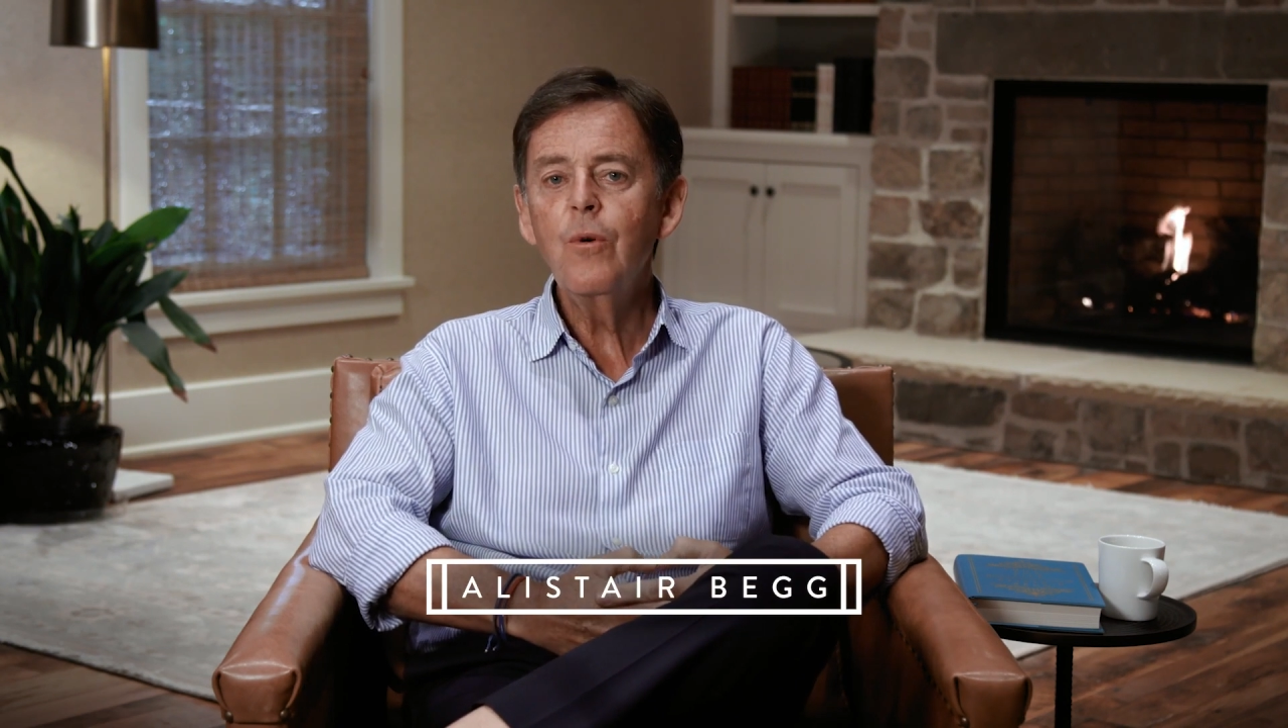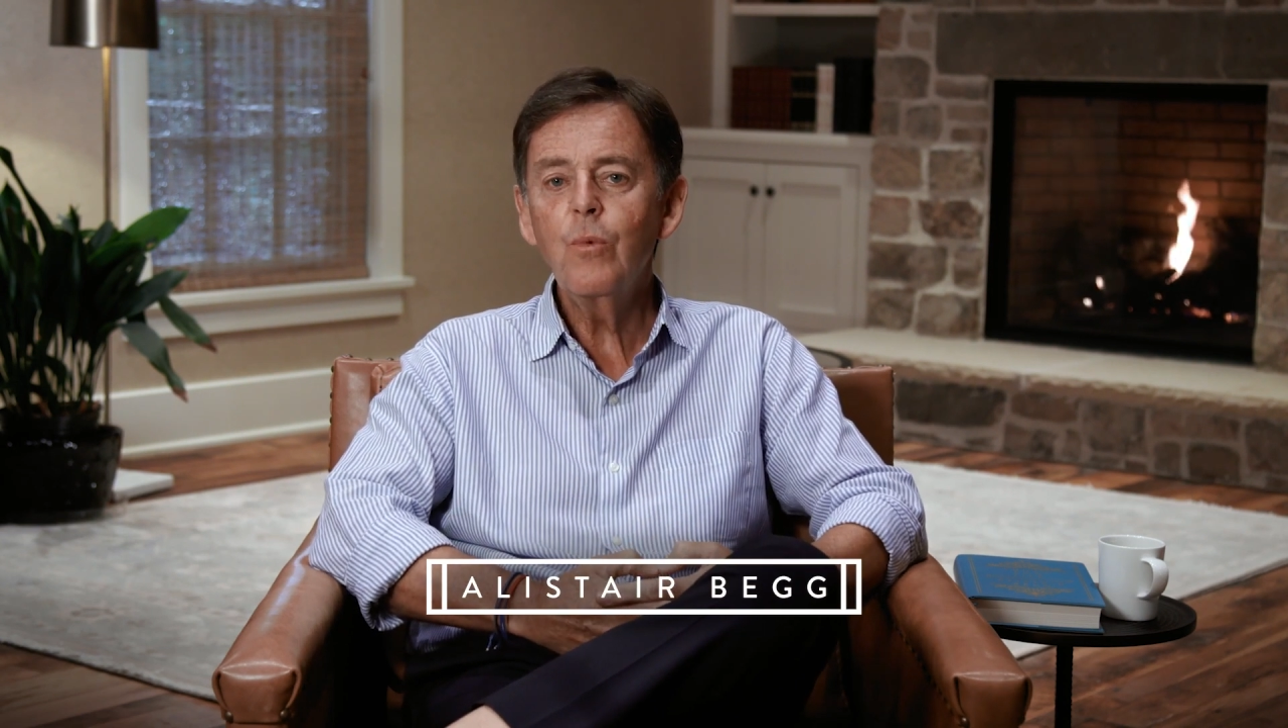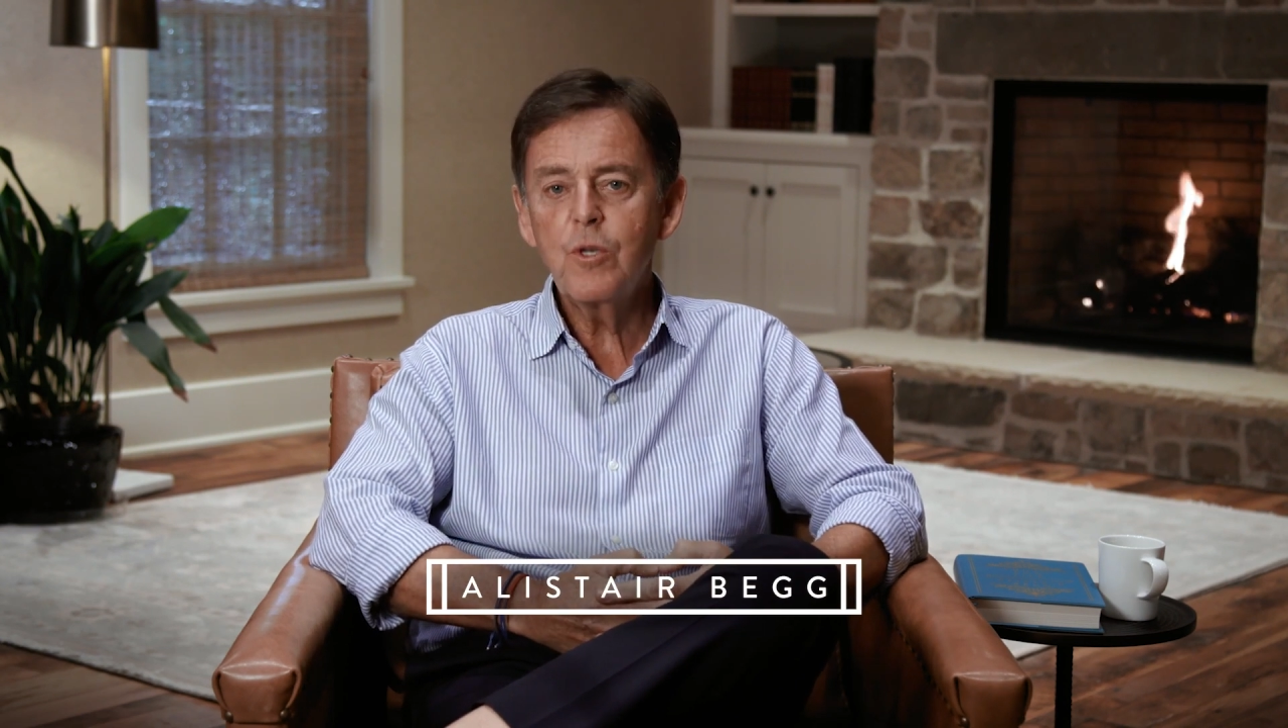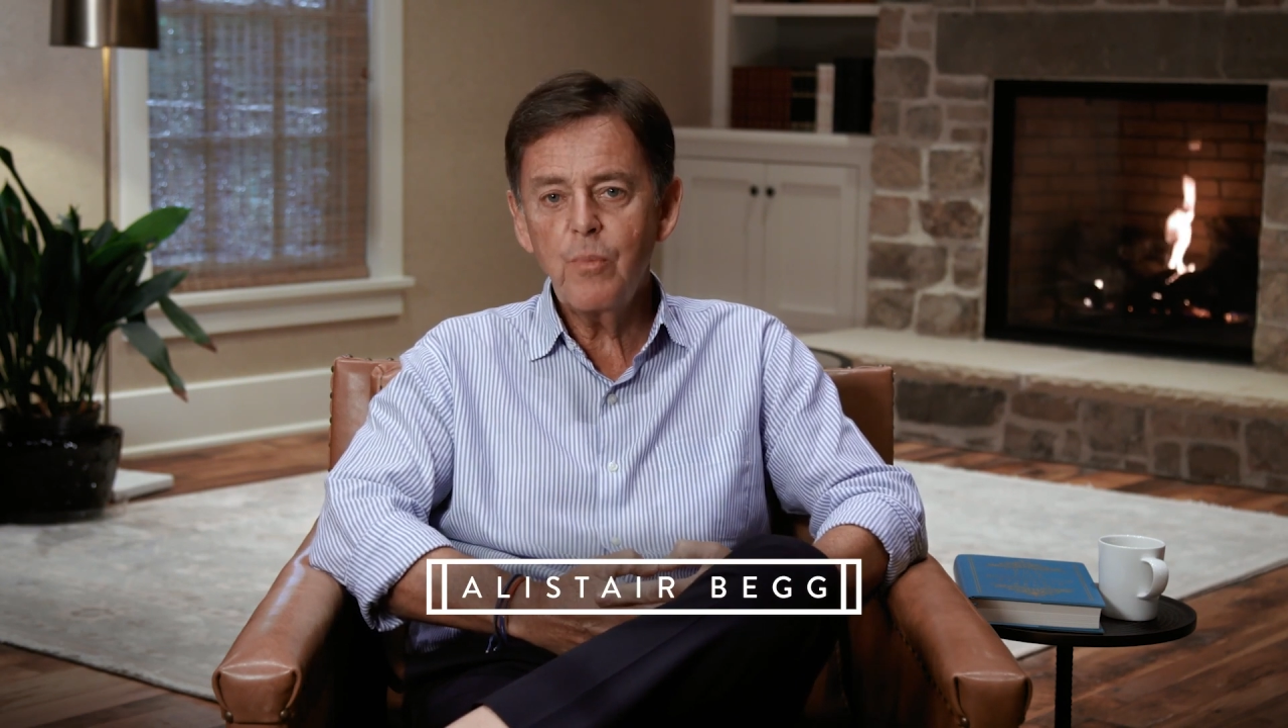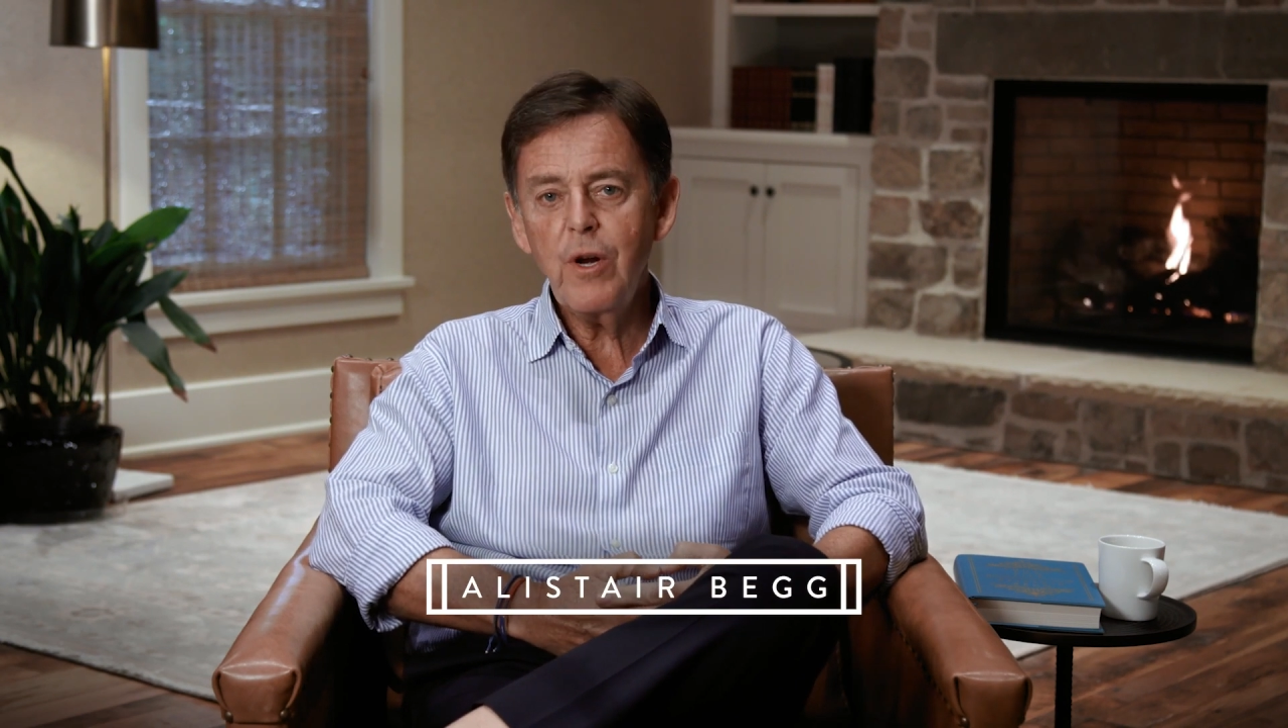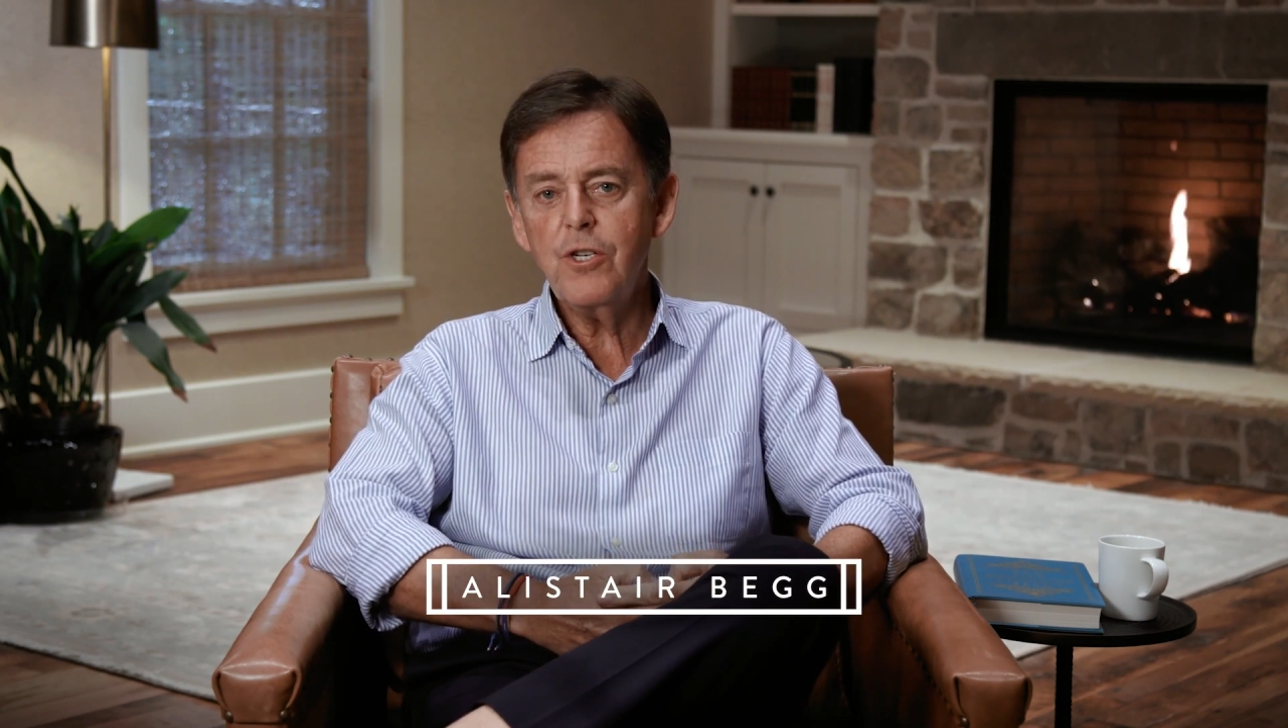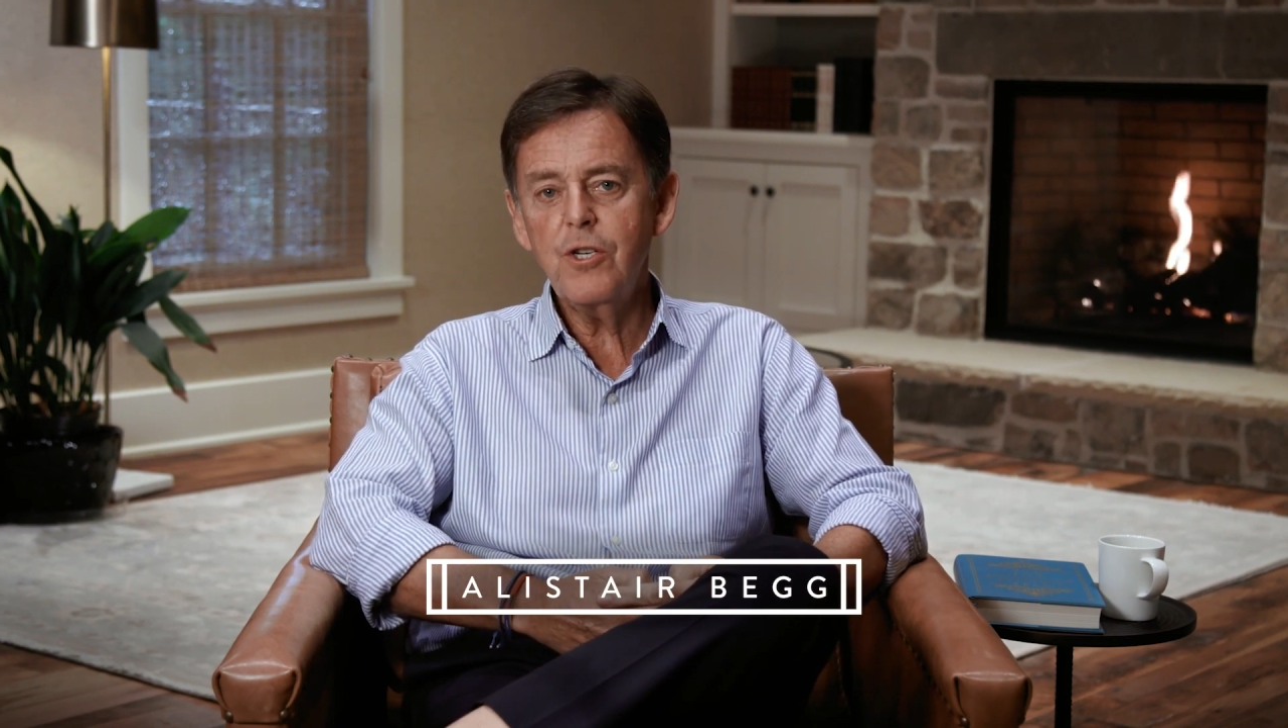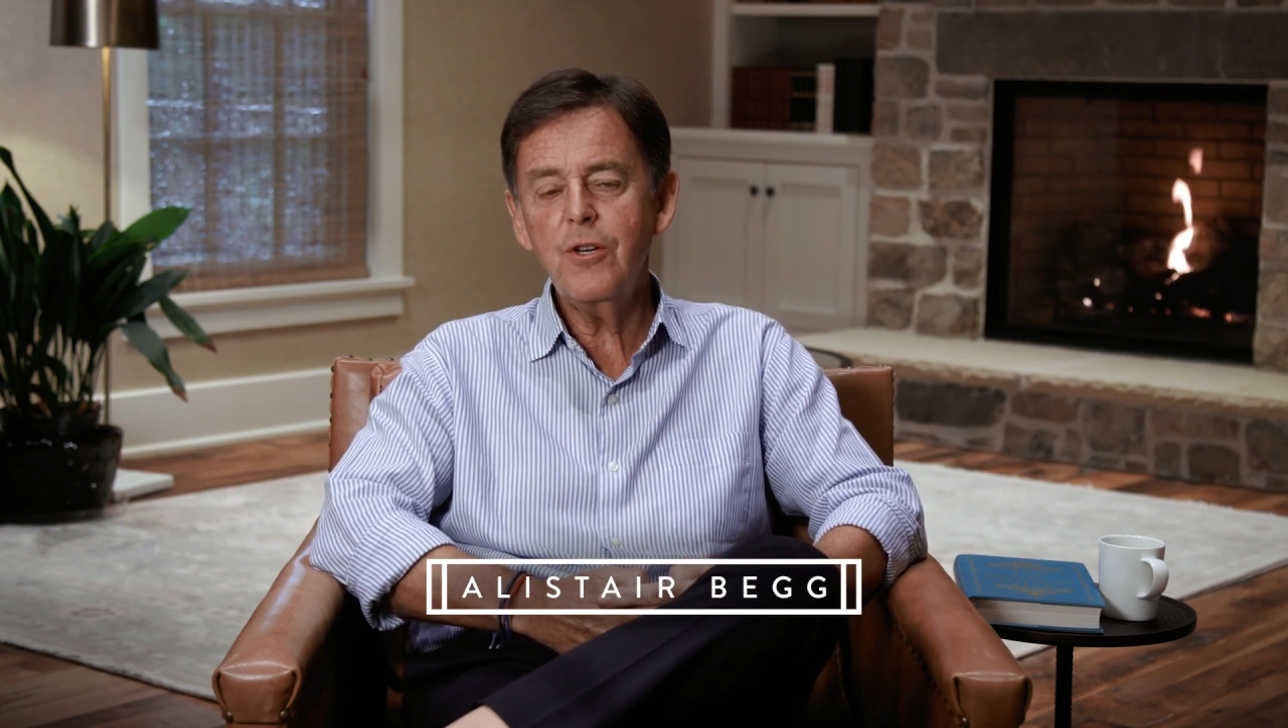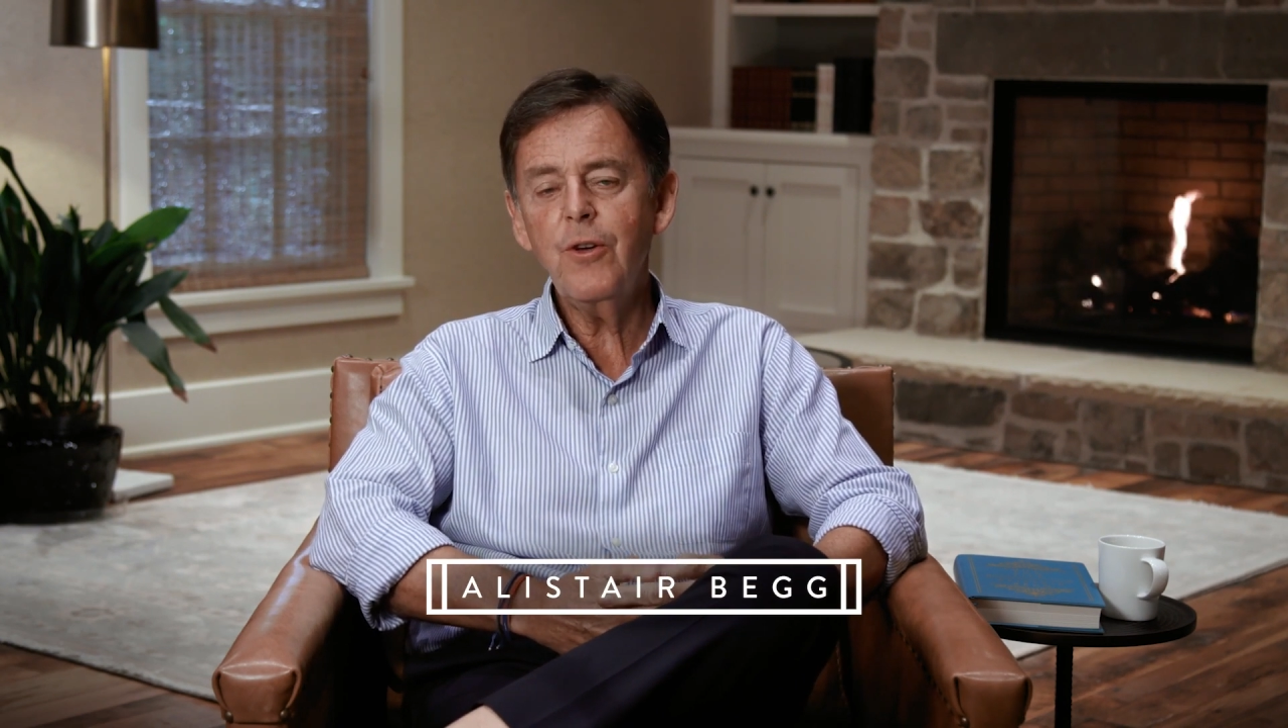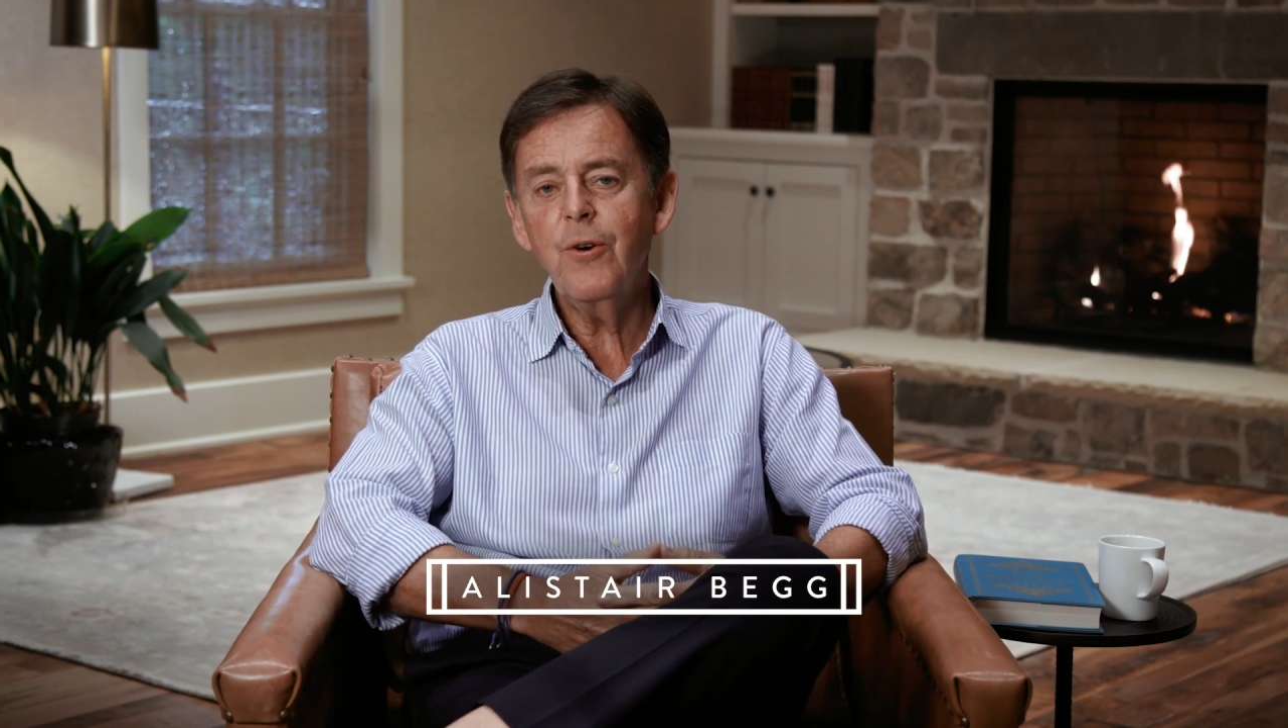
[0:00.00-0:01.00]
was
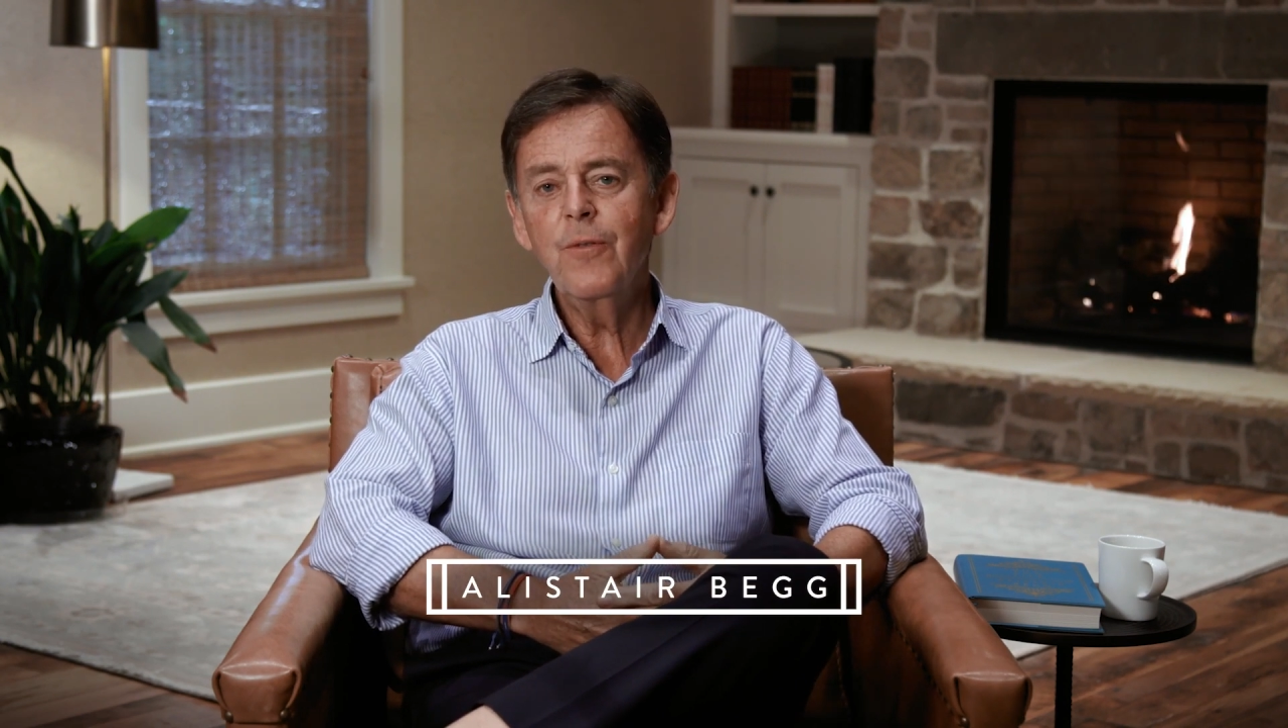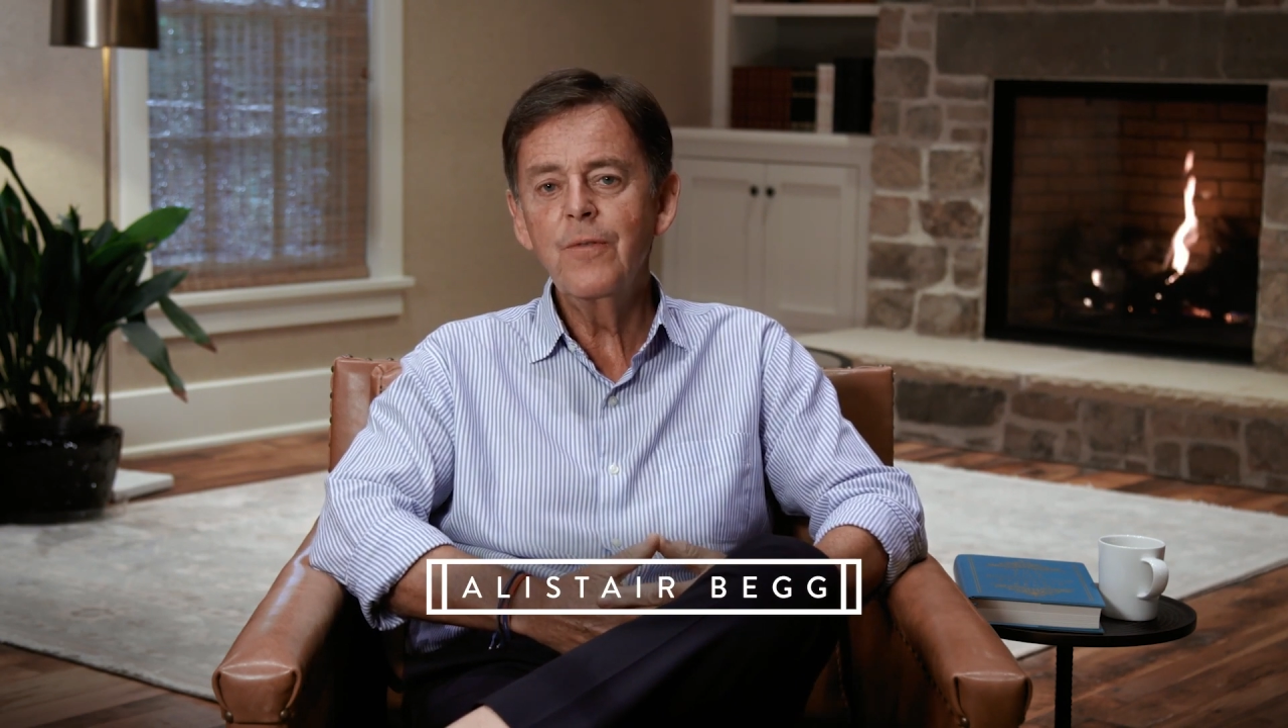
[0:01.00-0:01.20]
preached to you.